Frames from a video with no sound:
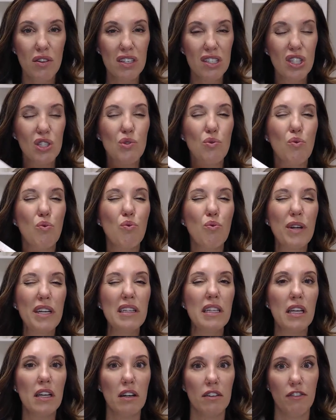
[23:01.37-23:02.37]
this is
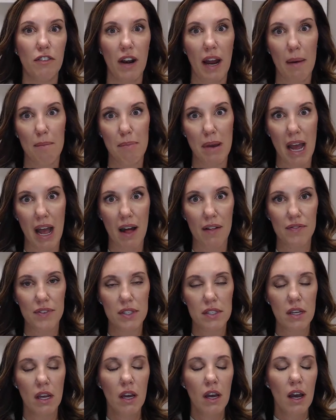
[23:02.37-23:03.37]
really good for
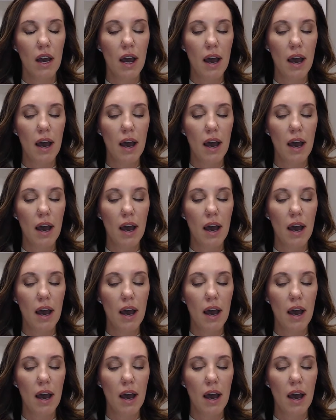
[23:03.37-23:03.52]
empaths.